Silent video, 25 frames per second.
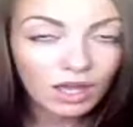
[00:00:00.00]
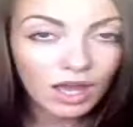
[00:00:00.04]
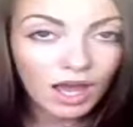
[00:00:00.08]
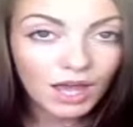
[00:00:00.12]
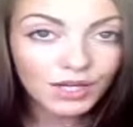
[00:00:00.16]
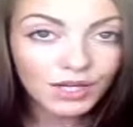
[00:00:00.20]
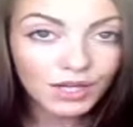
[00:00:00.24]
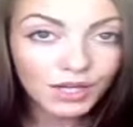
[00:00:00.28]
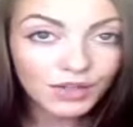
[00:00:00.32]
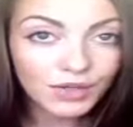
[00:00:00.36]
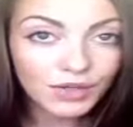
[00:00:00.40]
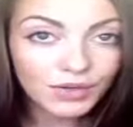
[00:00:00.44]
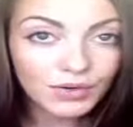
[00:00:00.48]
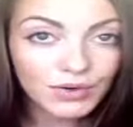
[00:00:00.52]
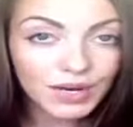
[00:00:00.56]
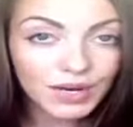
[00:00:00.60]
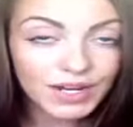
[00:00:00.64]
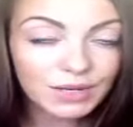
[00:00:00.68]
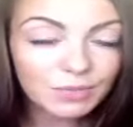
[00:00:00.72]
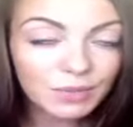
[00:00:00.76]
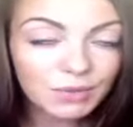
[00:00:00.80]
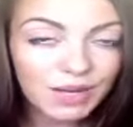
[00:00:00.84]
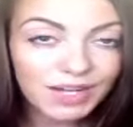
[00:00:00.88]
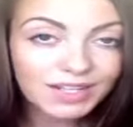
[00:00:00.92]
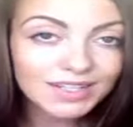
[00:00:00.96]
Another
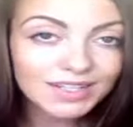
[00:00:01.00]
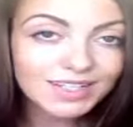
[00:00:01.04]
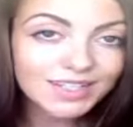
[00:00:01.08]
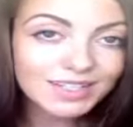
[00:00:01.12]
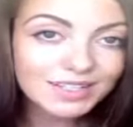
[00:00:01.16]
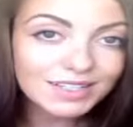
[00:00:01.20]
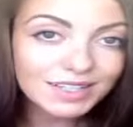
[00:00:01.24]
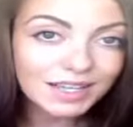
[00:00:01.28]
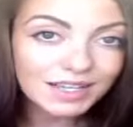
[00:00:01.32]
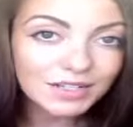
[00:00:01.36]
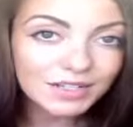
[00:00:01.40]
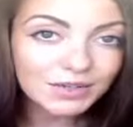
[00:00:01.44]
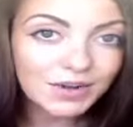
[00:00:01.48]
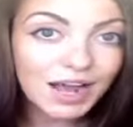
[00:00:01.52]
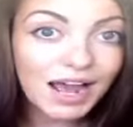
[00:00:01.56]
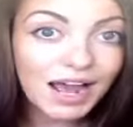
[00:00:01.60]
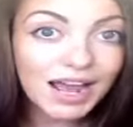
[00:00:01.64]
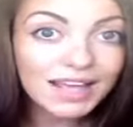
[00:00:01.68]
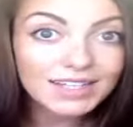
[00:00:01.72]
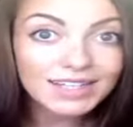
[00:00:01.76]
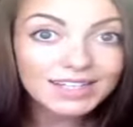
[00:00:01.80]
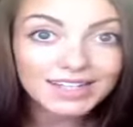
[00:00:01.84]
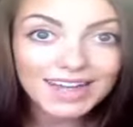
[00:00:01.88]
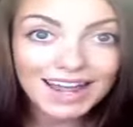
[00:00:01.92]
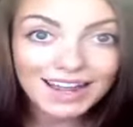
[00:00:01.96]
great way to
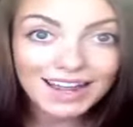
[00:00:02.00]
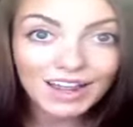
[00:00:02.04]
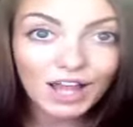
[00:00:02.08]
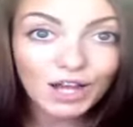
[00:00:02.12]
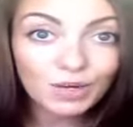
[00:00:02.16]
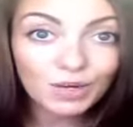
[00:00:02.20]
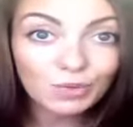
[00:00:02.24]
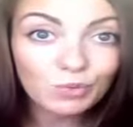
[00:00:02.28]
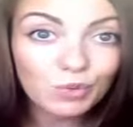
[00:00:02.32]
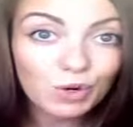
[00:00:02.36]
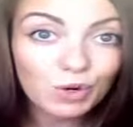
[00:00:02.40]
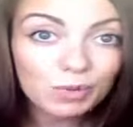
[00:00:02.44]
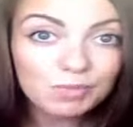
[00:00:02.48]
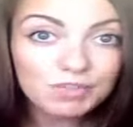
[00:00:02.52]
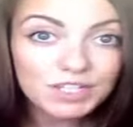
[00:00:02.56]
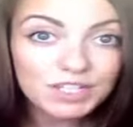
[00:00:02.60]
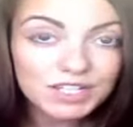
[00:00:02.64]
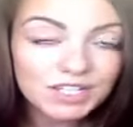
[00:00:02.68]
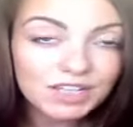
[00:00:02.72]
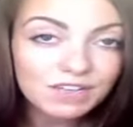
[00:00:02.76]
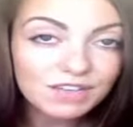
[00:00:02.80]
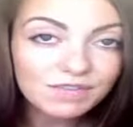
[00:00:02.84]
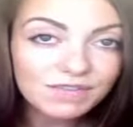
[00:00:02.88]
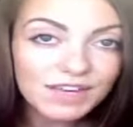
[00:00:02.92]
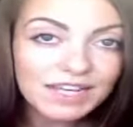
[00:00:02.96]
slenderize and add a lot of warmth to
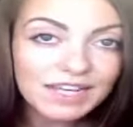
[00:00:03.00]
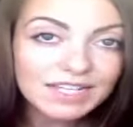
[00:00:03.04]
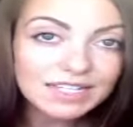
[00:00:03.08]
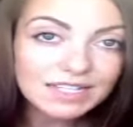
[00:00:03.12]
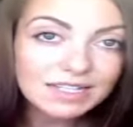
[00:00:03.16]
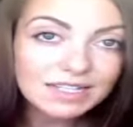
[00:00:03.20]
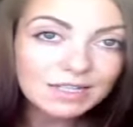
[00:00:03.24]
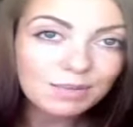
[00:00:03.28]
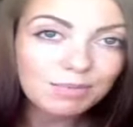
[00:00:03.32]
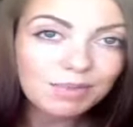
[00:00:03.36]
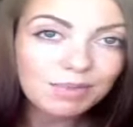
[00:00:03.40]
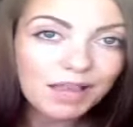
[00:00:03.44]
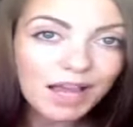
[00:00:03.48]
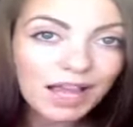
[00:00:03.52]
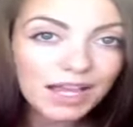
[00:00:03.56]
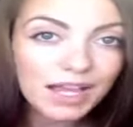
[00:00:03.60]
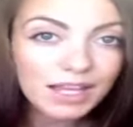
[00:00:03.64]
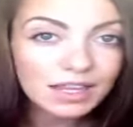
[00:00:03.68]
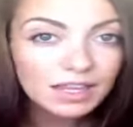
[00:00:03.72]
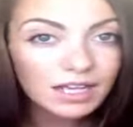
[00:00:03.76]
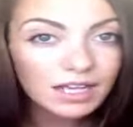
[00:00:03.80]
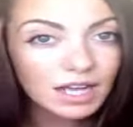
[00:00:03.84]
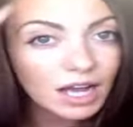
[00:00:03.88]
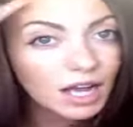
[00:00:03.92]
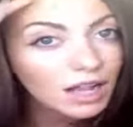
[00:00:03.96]
the face is applying
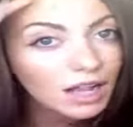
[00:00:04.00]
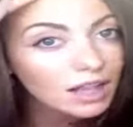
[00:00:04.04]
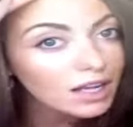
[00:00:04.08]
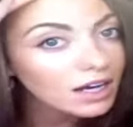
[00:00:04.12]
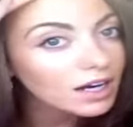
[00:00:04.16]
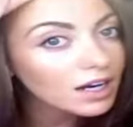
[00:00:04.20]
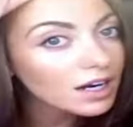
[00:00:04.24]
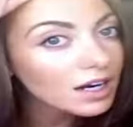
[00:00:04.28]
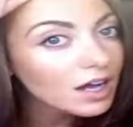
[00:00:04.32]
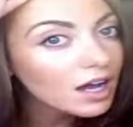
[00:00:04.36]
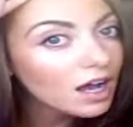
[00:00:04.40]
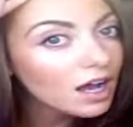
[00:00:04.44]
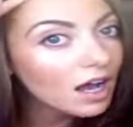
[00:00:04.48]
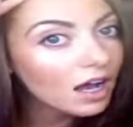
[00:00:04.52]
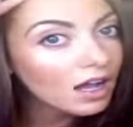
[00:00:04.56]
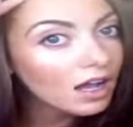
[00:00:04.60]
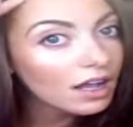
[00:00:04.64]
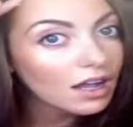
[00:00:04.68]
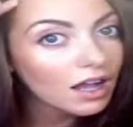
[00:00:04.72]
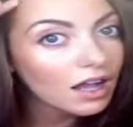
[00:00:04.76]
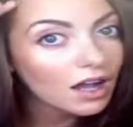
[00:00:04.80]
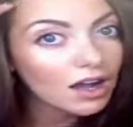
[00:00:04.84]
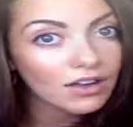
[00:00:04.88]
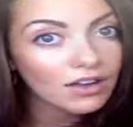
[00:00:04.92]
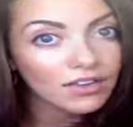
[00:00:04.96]
the color
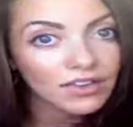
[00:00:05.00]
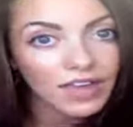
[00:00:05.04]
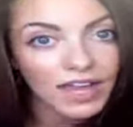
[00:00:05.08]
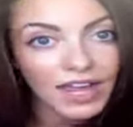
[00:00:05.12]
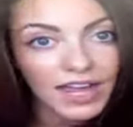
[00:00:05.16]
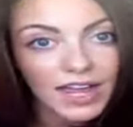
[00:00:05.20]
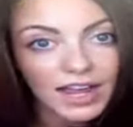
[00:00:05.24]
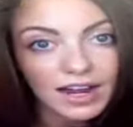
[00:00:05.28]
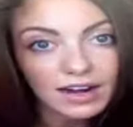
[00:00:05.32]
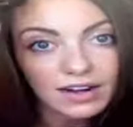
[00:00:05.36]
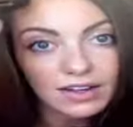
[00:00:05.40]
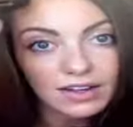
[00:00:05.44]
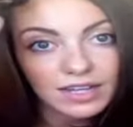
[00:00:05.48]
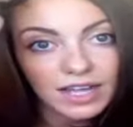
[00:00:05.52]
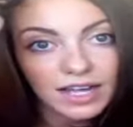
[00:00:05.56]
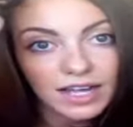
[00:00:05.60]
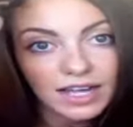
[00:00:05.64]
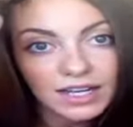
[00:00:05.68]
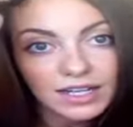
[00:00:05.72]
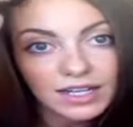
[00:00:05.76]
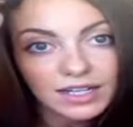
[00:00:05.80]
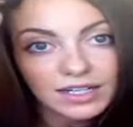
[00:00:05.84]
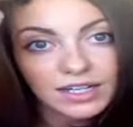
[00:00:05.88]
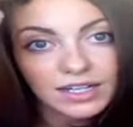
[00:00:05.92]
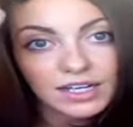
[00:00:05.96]
along the
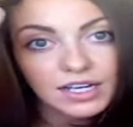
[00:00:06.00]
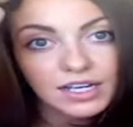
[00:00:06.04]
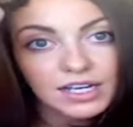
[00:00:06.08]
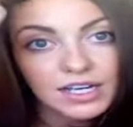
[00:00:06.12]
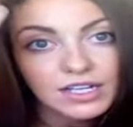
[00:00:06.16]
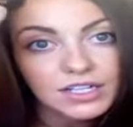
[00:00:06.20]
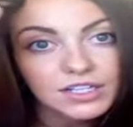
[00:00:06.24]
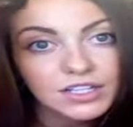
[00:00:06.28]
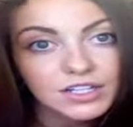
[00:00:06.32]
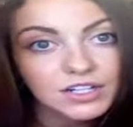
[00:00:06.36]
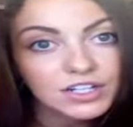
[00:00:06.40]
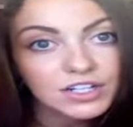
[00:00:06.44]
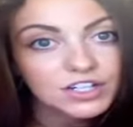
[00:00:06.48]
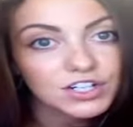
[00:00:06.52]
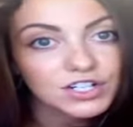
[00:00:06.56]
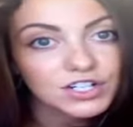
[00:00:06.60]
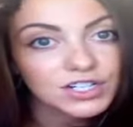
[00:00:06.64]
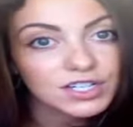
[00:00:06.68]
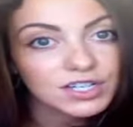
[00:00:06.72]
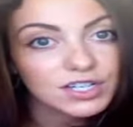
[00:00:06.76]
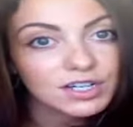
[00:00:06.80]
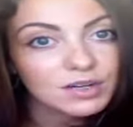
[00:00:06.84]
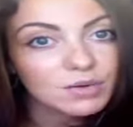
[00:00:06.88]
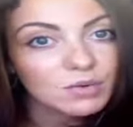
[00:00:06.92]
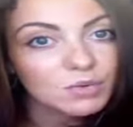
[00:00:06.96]
hairline. So you're
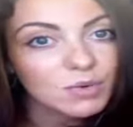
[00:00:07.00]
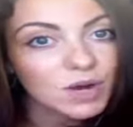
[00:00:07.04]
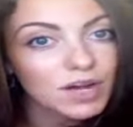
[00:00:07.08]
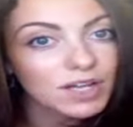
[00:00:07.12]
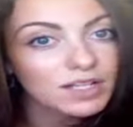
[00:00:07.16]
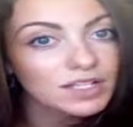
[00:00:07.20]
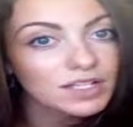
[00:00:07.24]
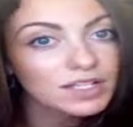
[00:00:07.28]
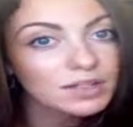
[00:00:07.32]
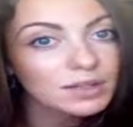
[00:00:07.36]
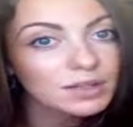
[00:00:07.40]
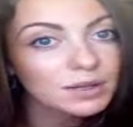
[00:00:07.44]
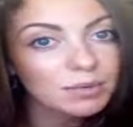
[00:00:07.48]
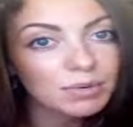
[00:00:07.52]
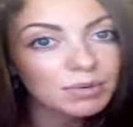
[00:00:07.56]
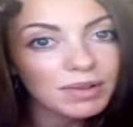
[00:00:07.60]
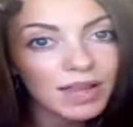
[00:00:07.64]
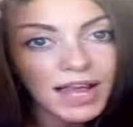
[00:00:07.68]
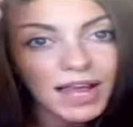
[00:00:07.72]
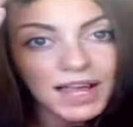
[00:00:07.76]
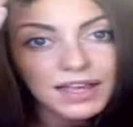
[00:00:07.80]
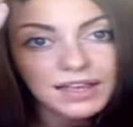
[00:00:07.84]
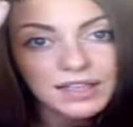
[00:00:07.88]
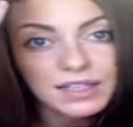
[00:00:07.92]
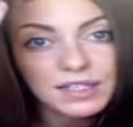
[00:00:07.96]
just going to want to
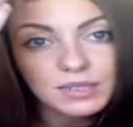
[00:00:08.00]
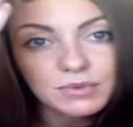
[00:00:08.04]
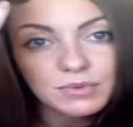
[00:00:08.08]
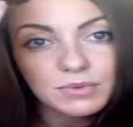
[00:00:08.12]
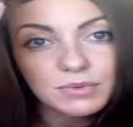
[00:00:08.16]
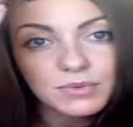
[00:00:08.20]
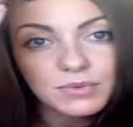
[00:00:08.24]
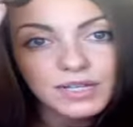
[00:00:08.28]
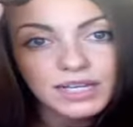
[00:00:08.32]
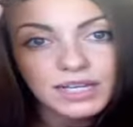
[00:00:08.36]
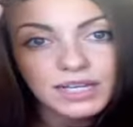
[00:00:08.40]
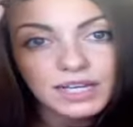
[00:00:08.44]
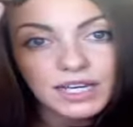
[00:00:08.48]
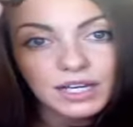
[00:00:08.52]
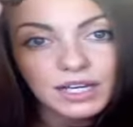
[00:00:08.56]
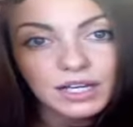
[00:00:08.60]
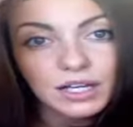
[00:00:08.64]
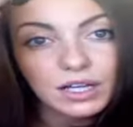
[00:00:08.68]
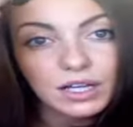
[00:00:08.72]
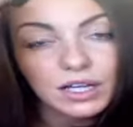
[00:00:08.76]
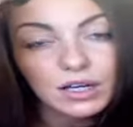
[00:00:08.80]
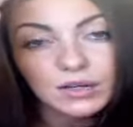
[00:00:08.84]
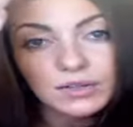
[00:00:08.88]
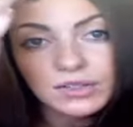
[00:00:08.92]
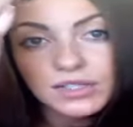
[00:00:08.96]
apply this really
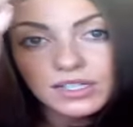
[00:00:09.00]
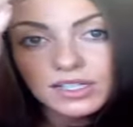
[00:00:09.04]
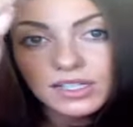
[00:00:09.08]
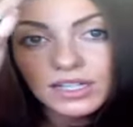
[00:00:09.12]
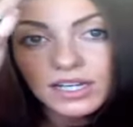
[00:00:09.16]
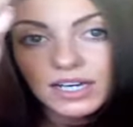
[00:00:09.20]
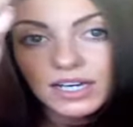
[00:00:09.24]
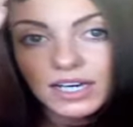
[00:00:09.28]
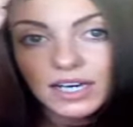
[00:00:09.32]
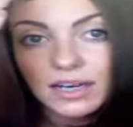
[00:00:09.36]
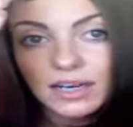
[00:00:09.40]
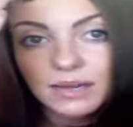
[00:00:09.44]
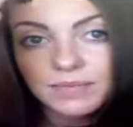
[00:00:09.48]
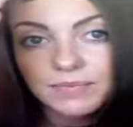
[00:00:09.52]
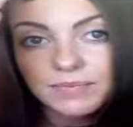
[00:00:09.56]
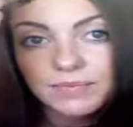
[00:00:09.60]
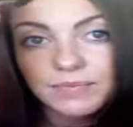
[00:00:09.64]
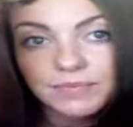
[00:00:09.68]
closely